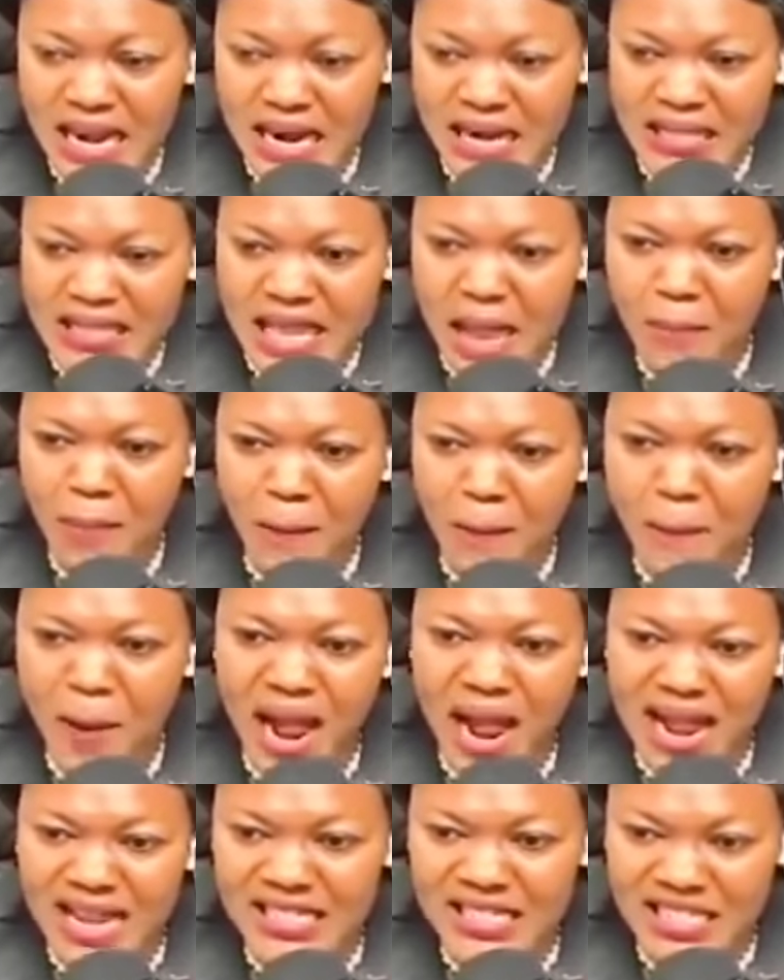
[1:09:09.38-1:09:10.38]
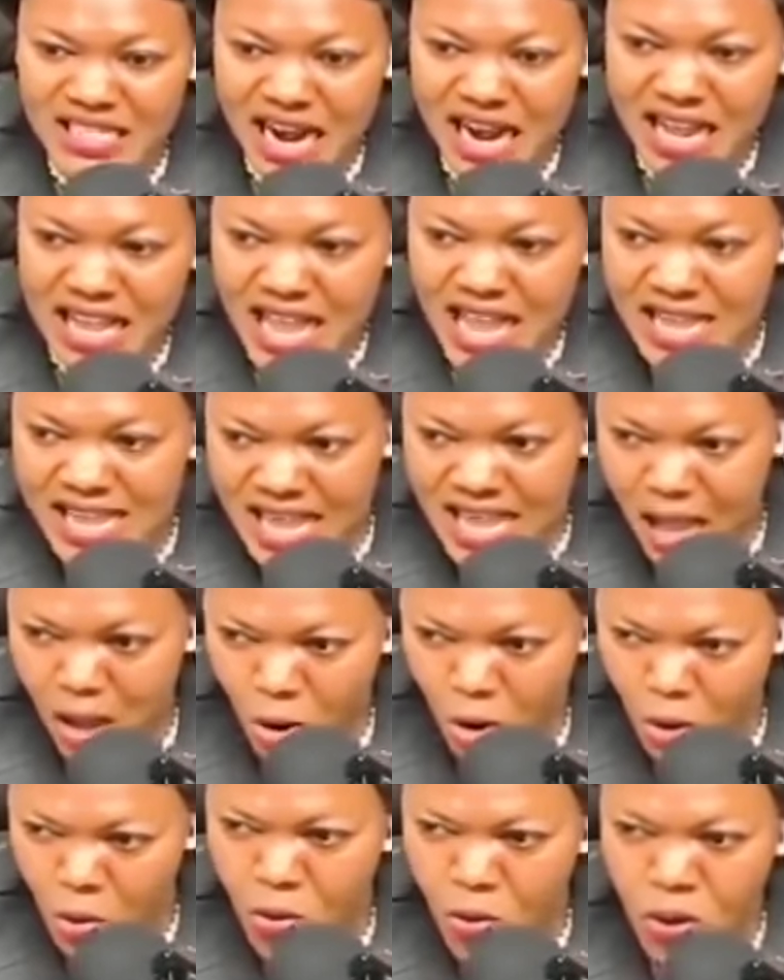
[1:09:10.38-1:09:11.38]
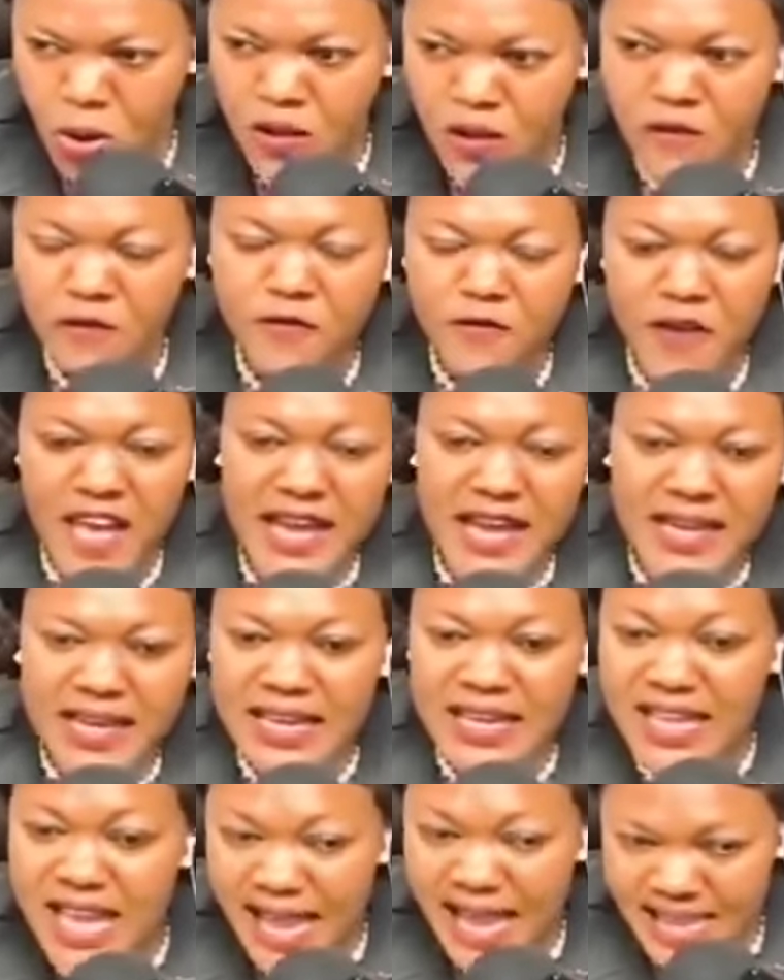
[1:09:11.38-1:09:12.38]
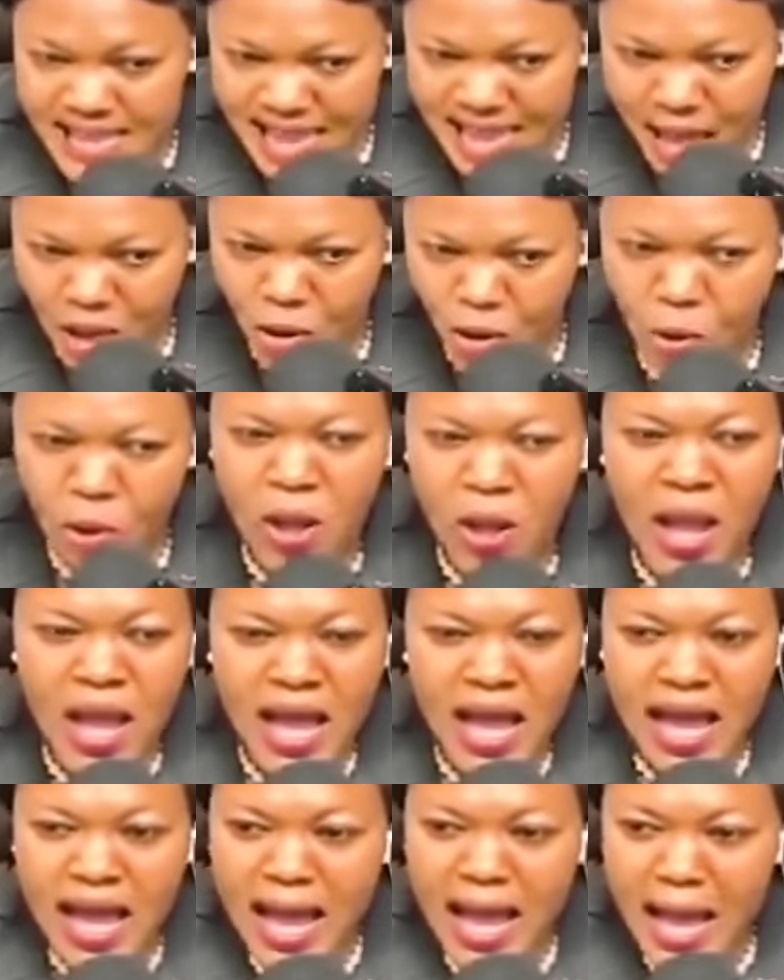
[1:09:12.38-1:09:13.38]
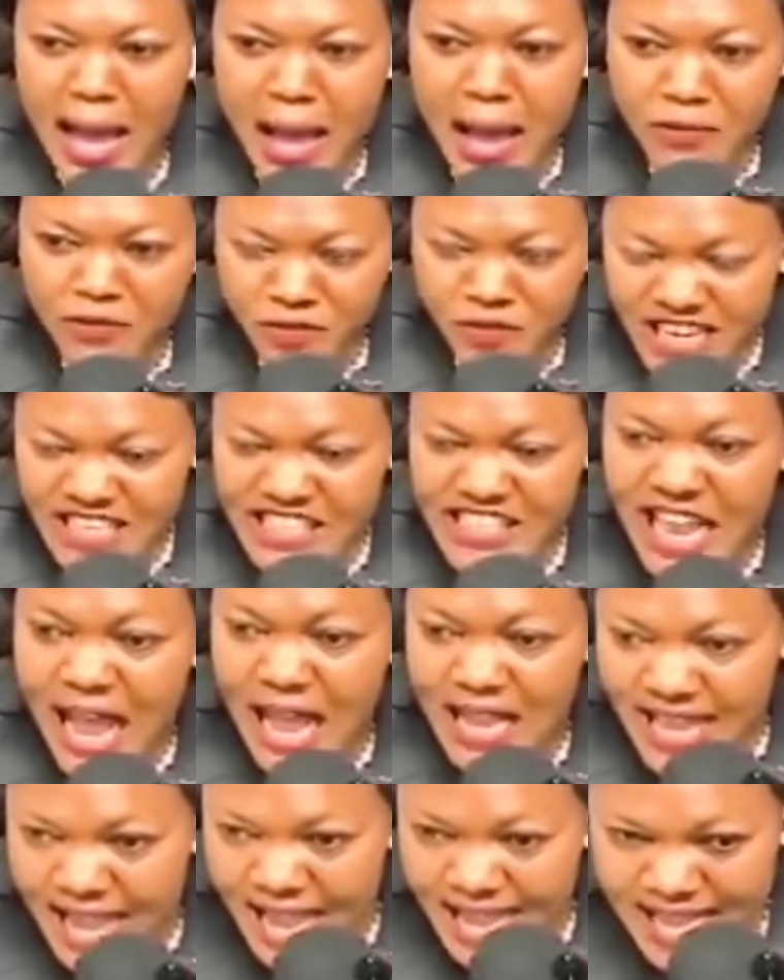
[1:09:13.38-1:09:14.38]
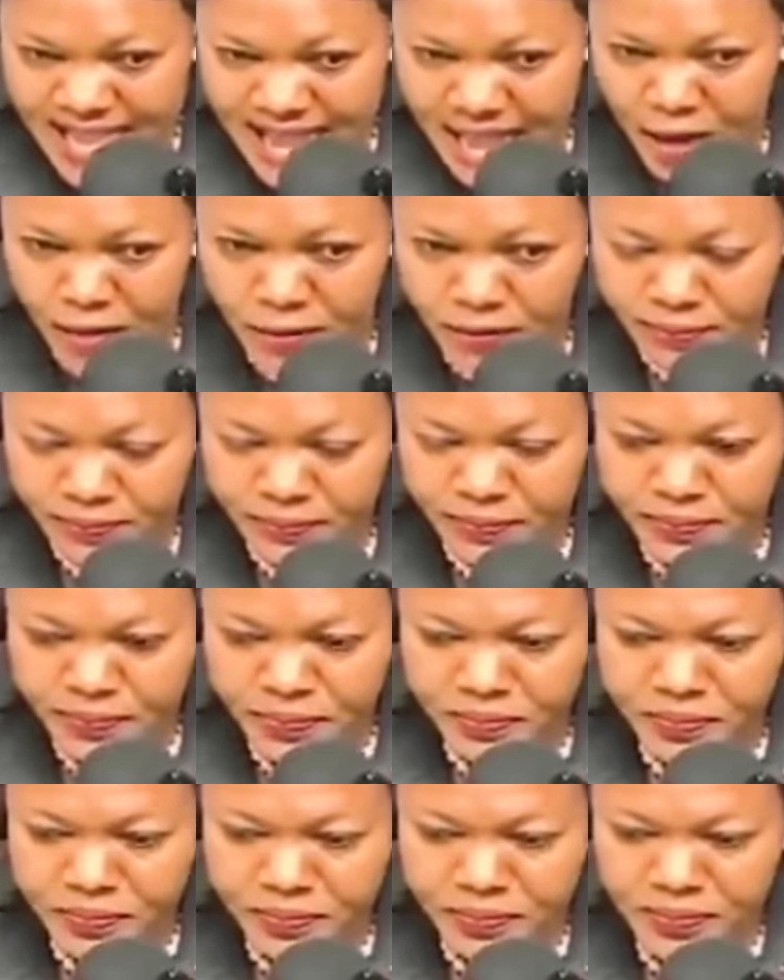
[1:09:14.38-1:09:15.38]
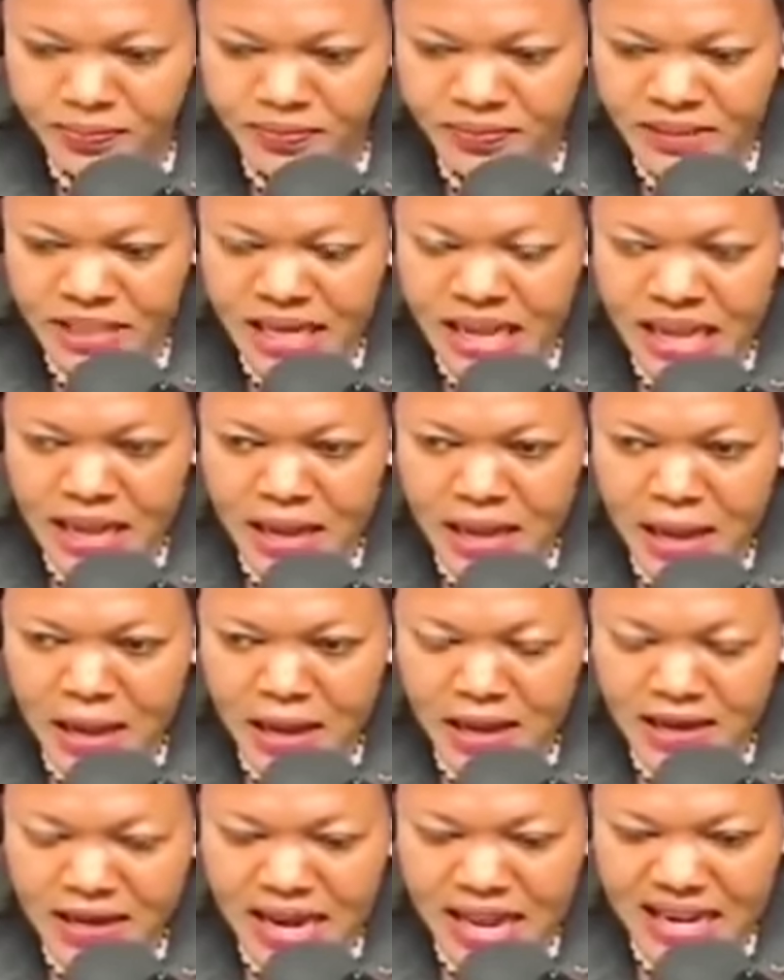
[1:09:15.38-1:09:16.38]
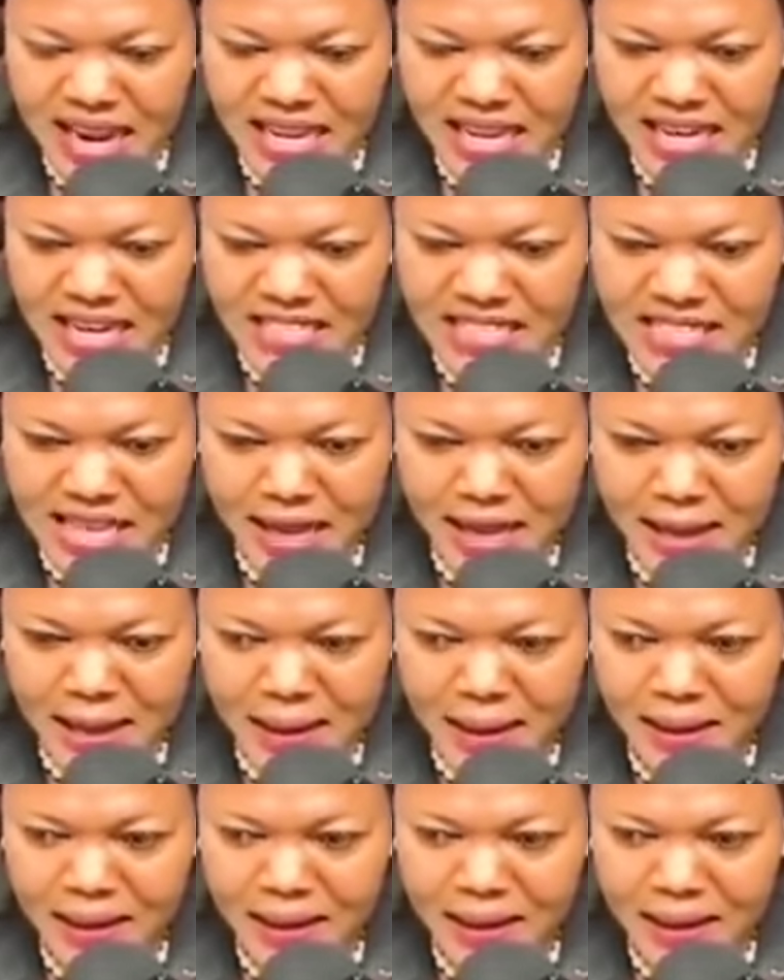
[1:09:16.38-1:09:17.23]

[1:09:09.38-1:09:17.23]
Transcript: yummy pie, try ye hiao. Vic, ye hiao. Felicia, ye hiao. Nana, ye say.